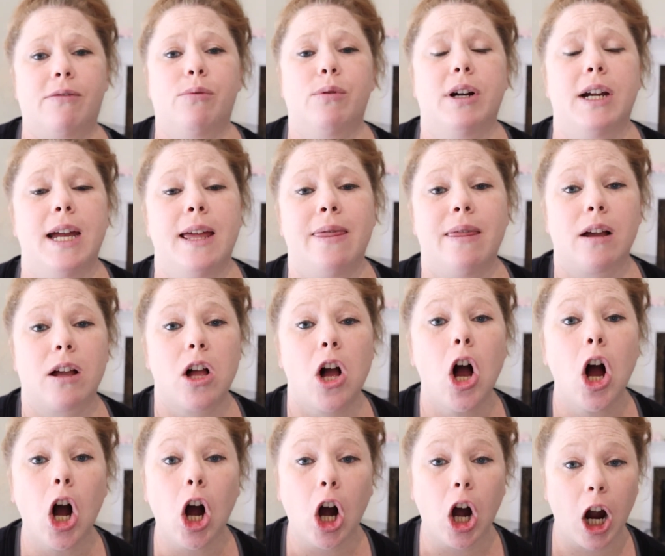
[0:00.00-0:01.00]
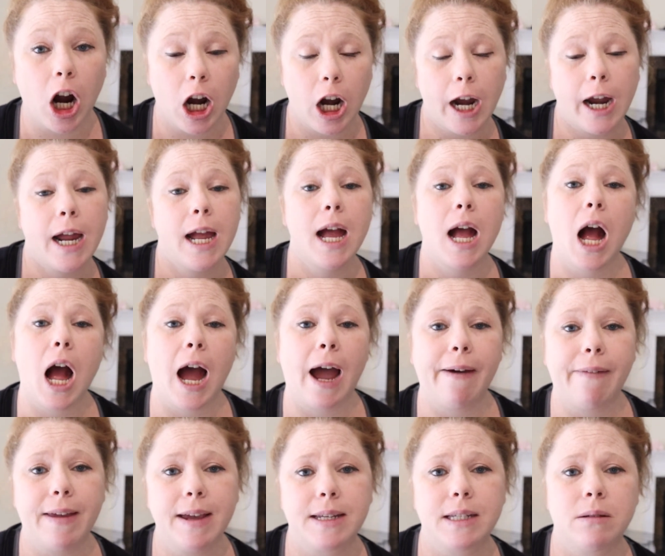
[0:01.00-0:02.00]
we're in the car, I
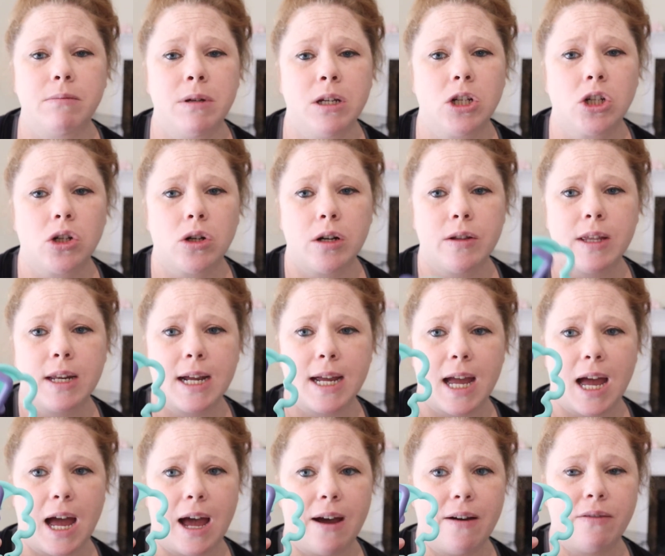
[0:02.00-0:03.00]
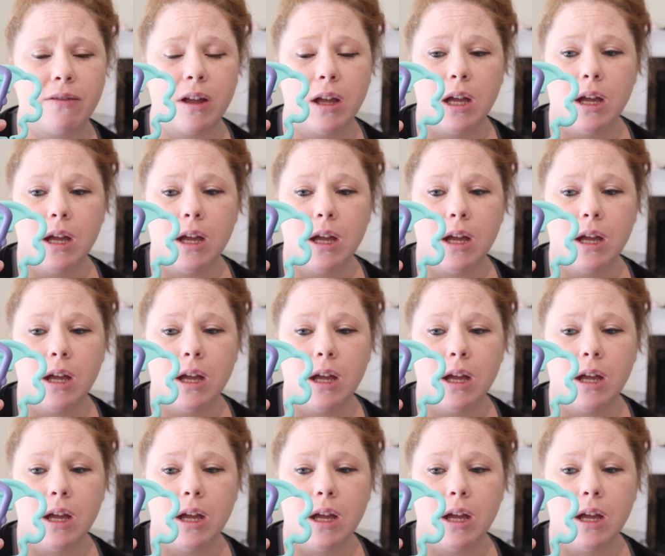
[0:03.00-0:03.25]
like to make sure that I have